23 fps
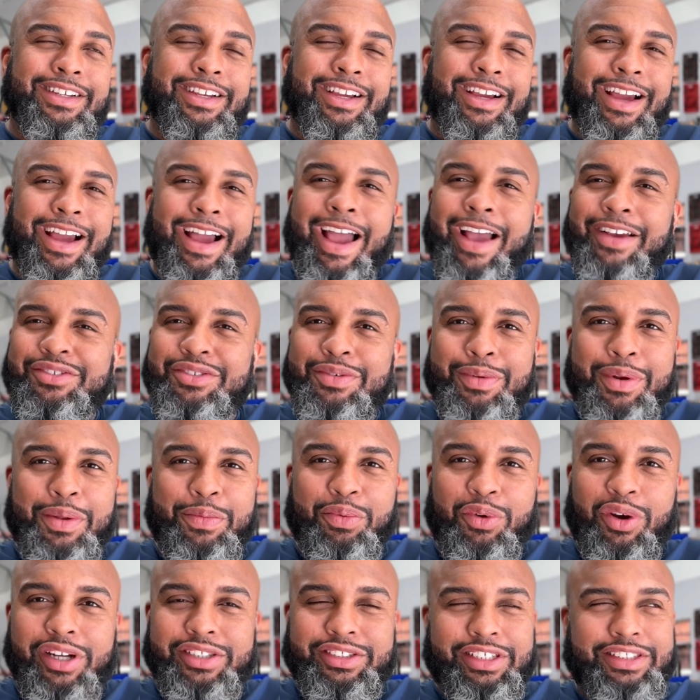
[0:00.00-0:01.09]
I have so many
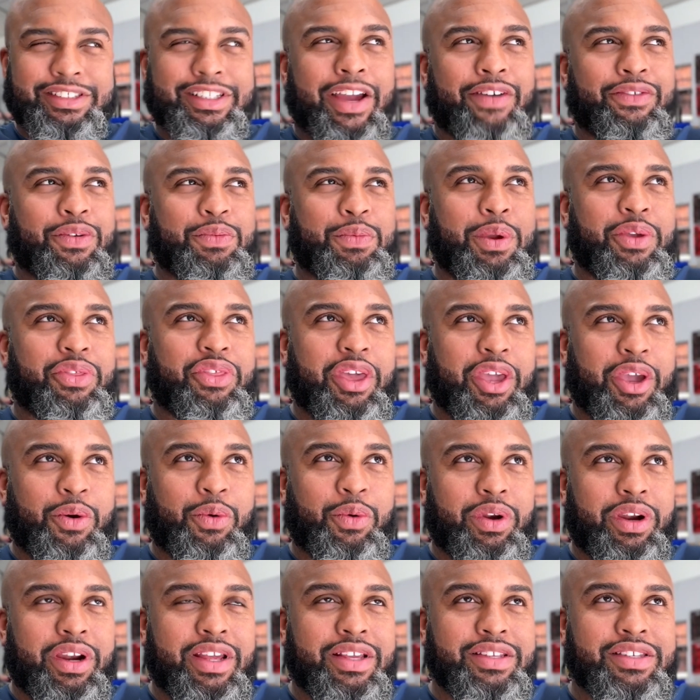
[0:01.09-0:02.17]
projects. I have to be thinking
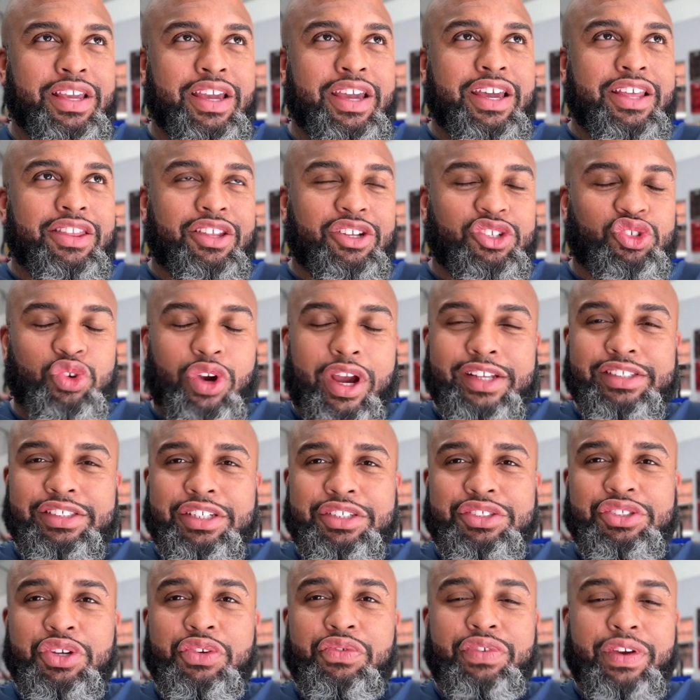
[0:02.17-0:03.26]
what it is. The Tri-Z
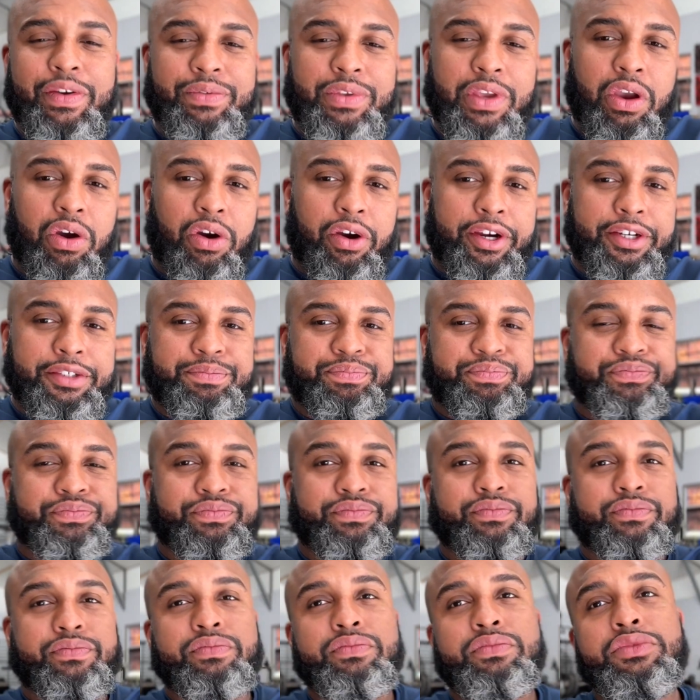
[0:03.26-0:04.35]
250R.
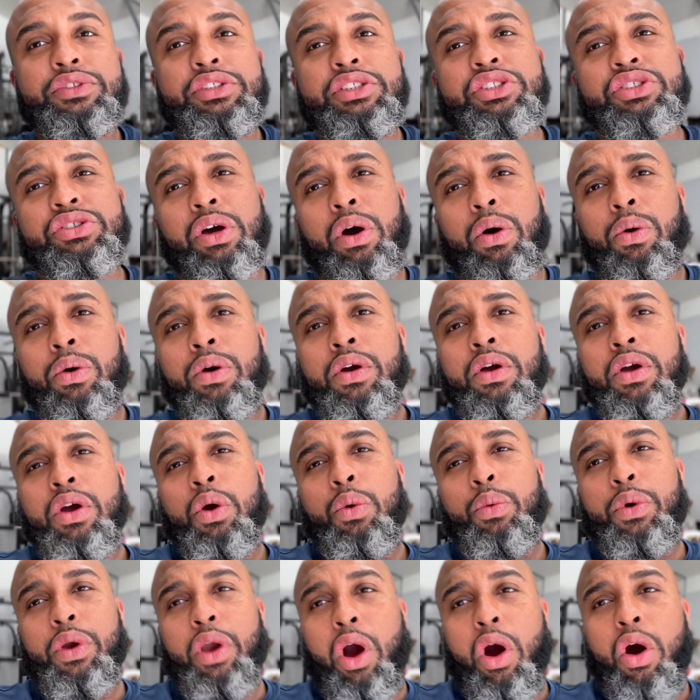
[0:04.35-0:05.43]
So
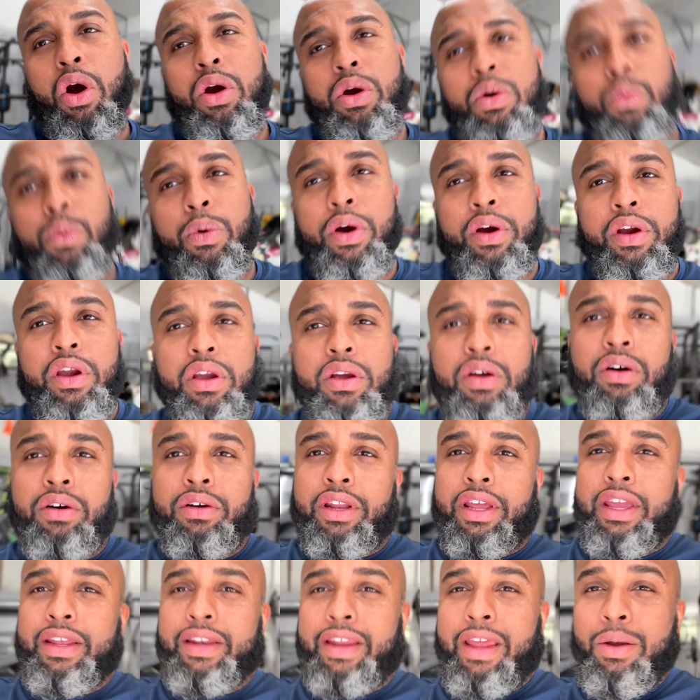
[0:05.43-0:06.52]
we are working on
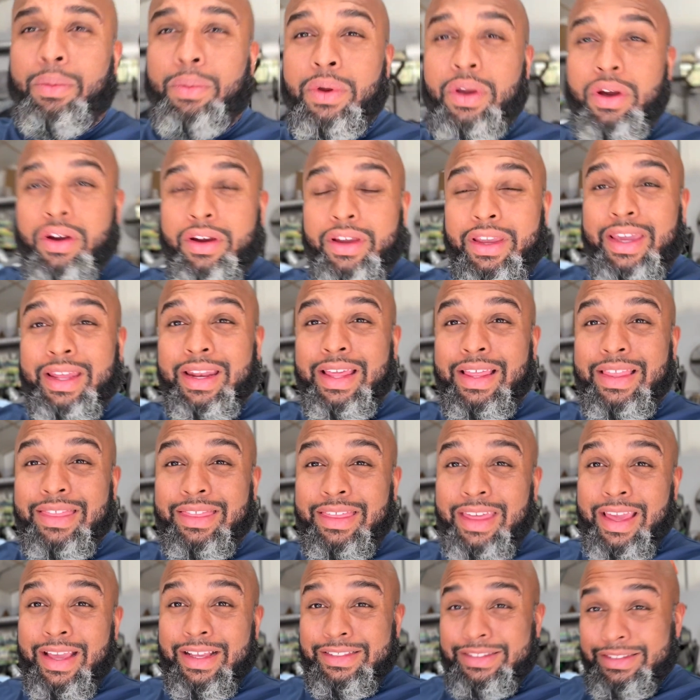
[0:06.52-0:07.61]
it and we are getting
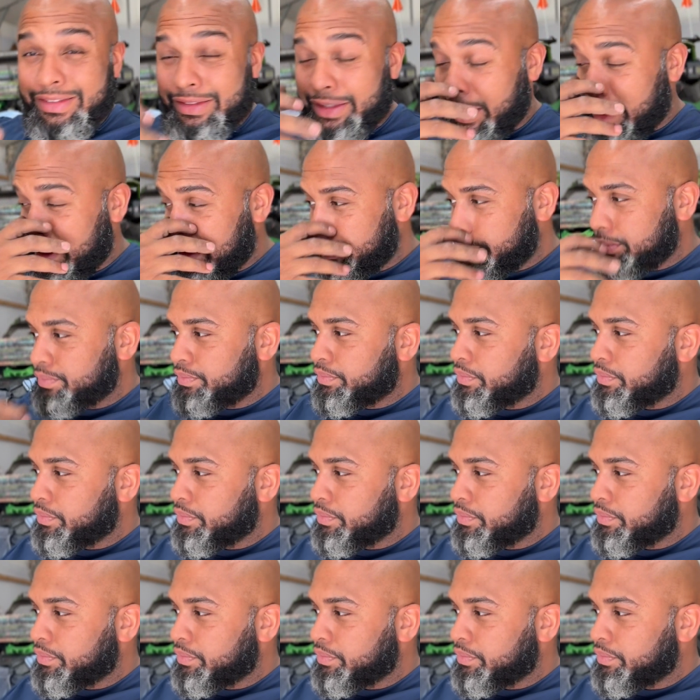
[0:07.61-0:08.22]
things done.